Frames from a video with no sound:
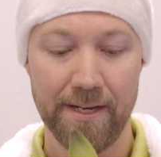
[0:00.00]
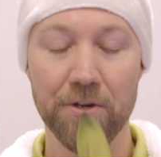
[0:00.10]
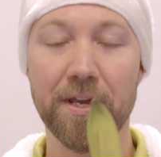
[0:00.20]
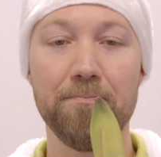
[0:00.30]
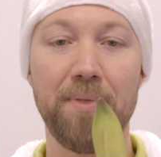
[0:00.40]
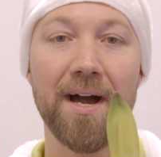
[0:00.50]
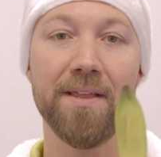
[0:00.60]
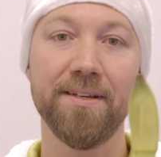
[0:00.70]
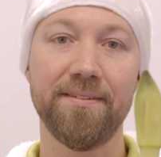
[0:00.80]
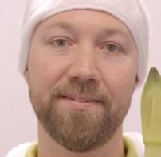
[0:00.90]
Now you can
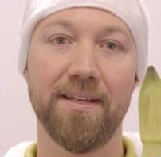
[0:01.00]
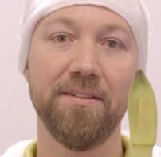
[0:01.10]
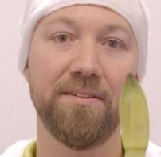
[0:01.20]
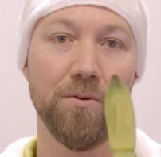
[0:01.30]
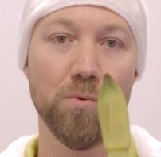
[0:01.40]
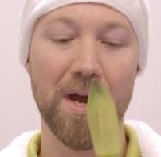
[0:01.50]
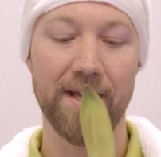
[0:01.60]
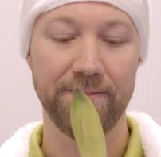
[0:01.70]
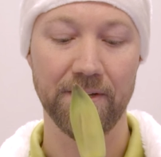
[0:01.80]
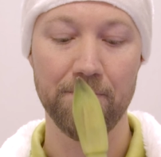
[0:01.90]
buy this in two
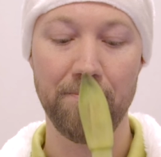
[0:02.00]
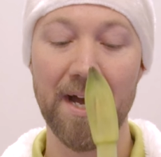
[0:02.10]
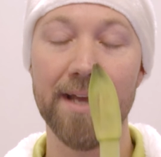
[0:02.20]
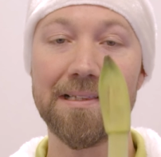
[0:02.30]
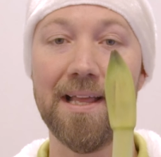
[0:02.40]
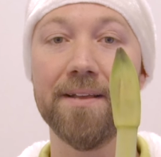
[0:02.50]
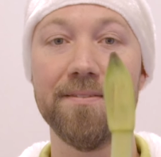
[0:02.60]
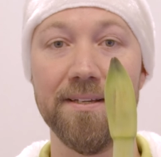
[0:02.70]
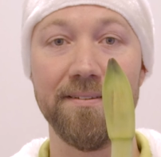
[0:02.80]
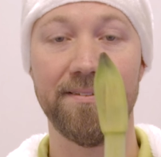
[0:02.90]
ways. You can buy it
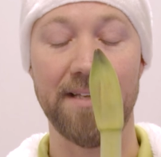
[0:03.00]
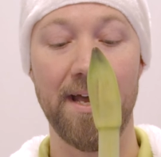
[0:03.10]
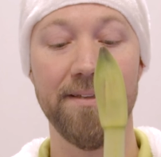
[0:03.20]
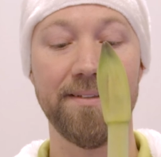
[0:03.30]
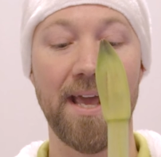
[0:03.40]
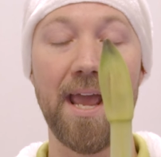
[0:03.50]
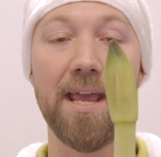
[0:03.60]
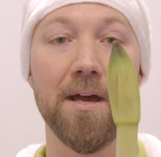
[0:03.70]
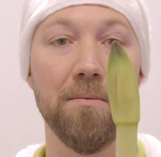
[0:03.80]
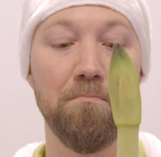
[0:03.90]
like this as
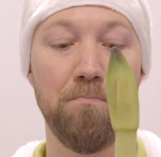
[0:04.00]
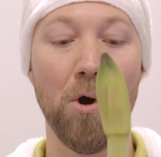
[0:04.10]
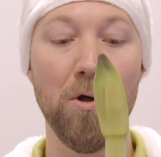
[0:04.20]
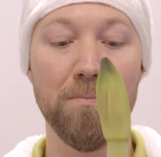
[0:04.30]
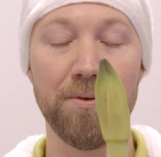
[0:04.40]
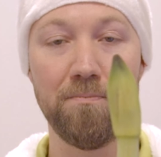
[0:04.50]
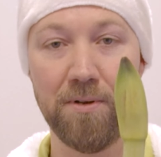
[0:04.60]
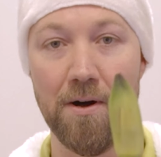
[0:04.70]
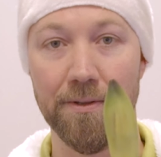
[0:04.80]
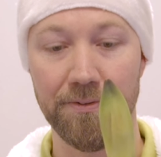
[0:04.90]
a bulb
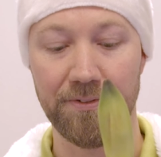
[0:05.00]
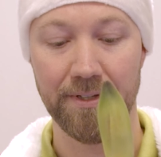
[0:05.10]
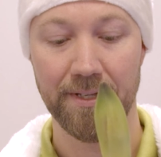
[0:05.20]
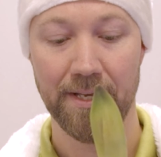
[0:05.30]
plant.